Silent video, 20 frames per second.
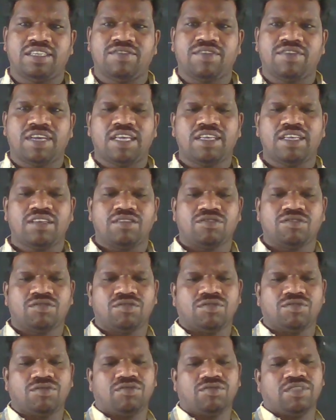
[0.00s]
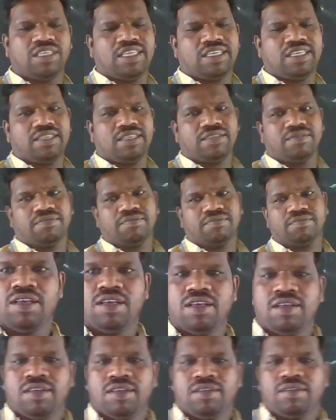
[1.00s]
Okay, so see,
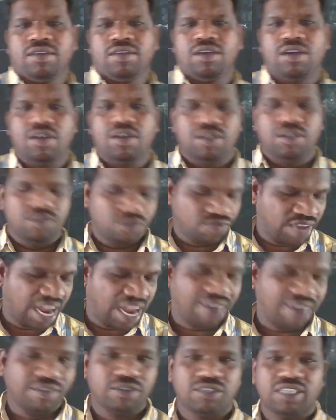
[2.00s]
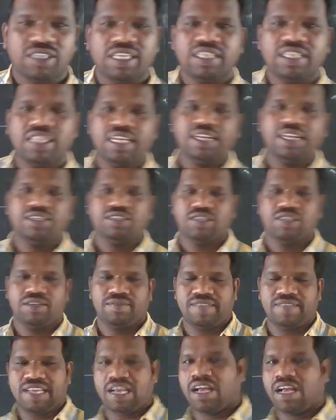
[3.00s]
so we have to see there is a
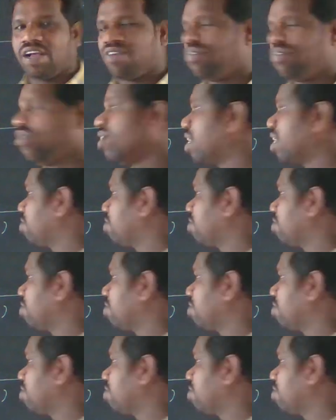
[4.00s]
4 types